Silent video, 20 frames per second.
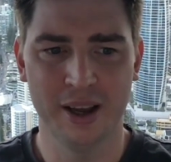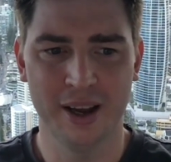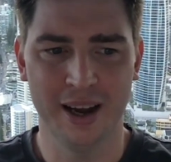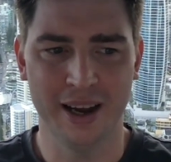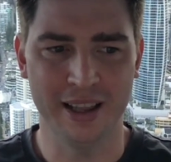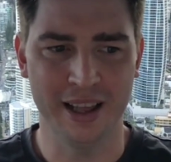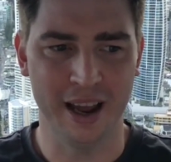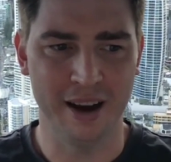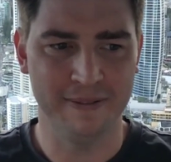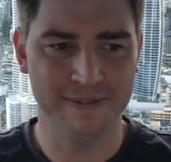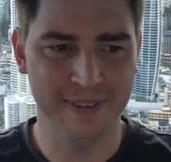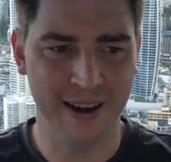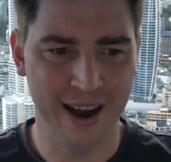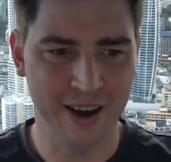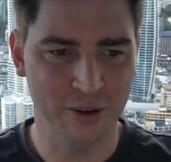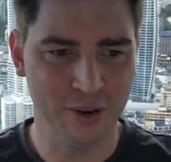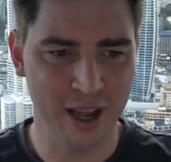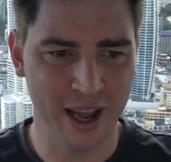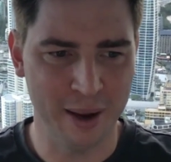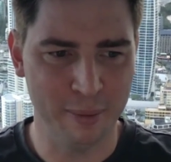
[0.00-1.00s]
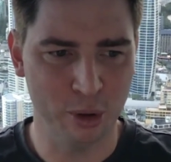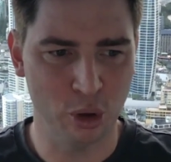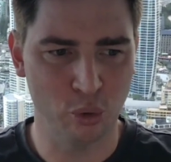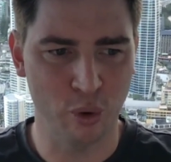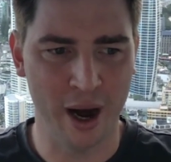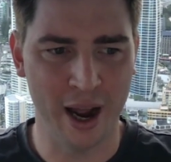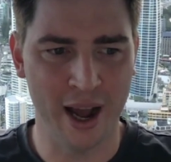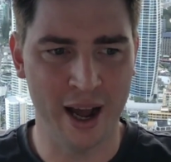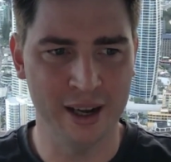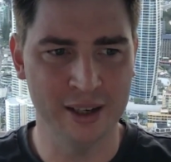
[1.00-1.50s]
And then final game of the
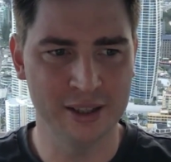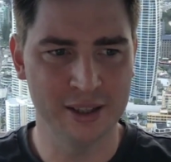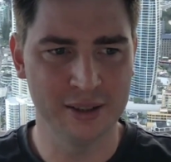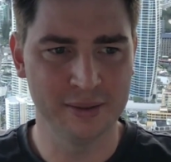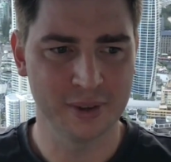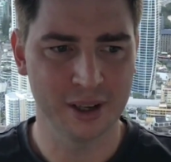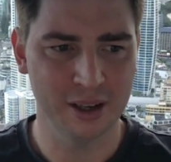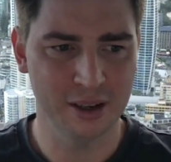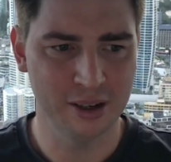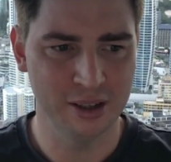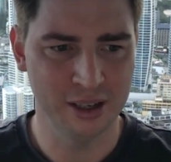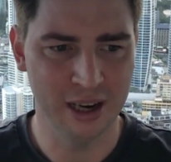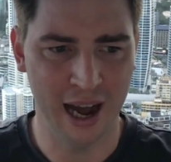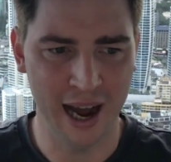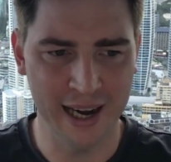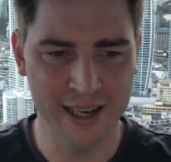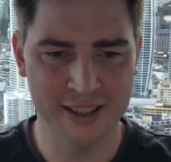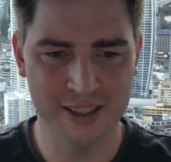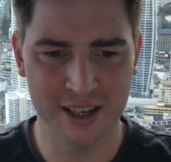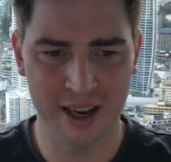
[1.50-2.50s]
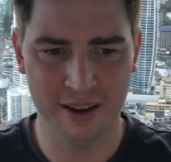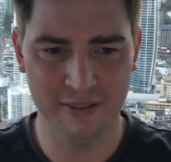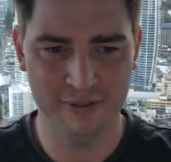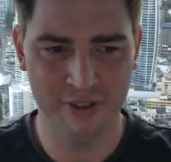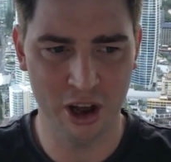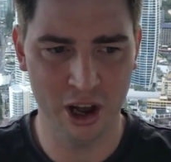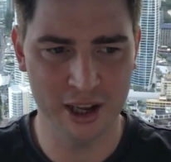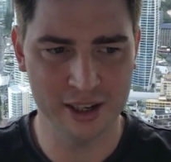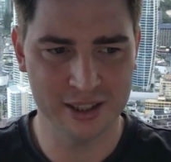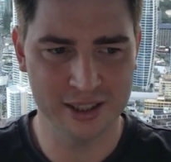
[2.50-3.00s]
round, Knights
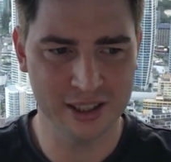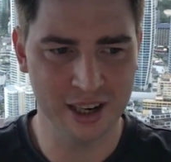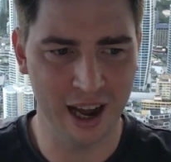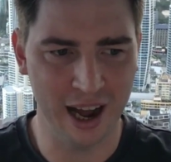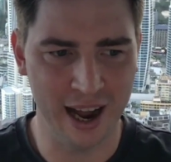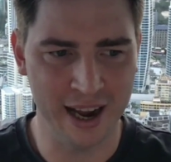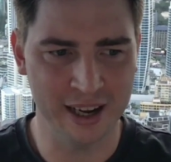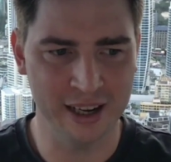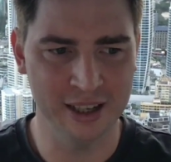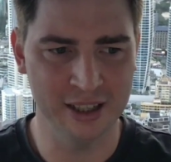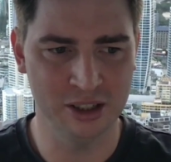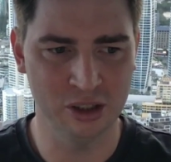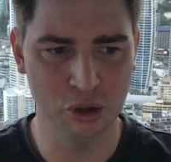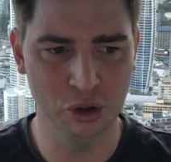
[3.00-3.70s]
versus Tigers.